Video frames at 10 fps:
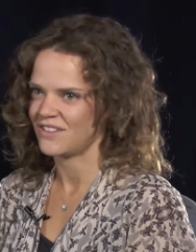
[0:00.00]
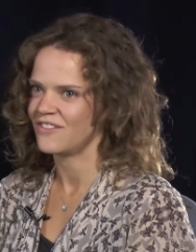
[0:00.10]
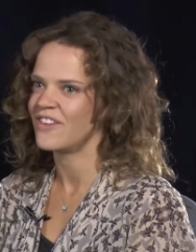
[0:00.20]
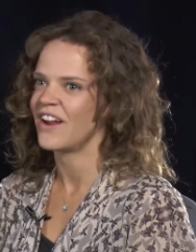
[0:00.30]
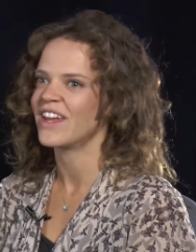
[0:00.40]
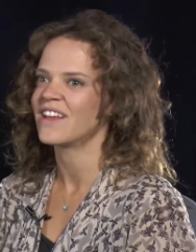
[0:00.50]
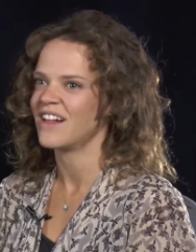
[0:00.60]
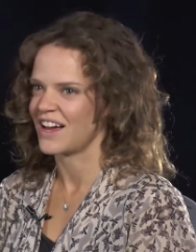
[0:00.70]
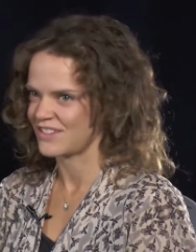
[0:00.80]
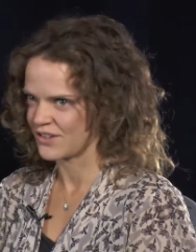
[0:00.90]
very
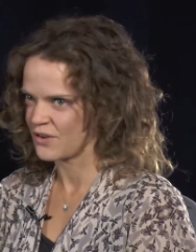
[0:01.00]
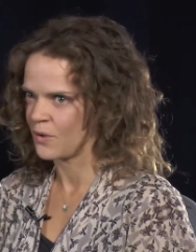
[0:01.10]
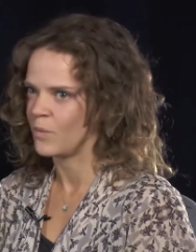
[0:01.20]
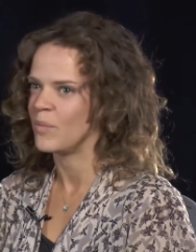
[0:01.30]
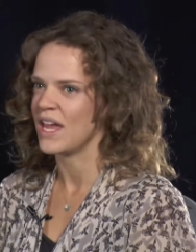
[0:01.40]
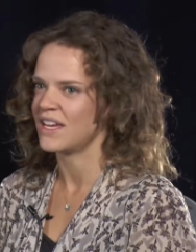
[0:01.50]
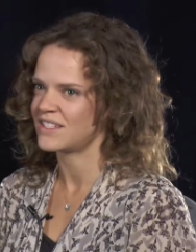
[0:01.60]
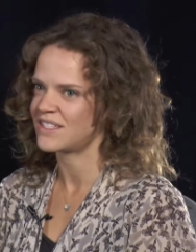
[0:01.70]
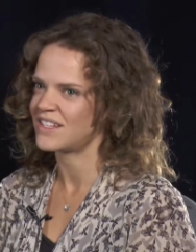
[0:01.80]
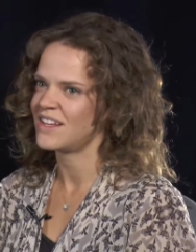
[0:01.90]
classical
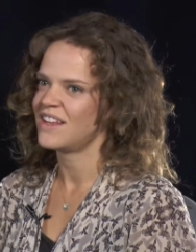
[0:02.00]
based.